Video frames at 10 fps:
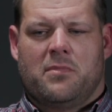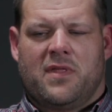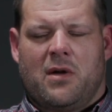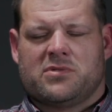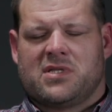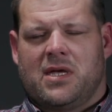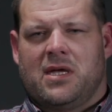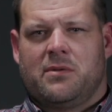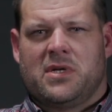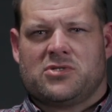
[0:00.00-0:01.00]
But that was the
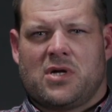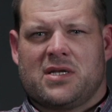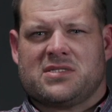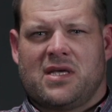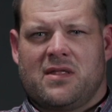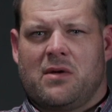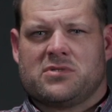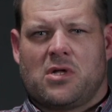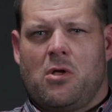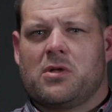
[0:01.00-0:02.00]
enemy trying to say that
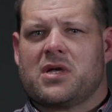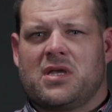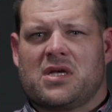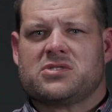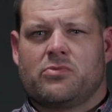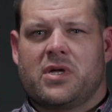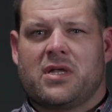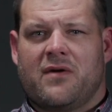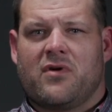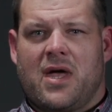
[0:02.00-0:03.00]
was the only connection we
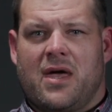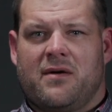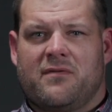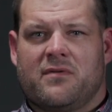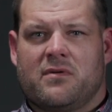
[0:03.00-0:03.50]
could ever have.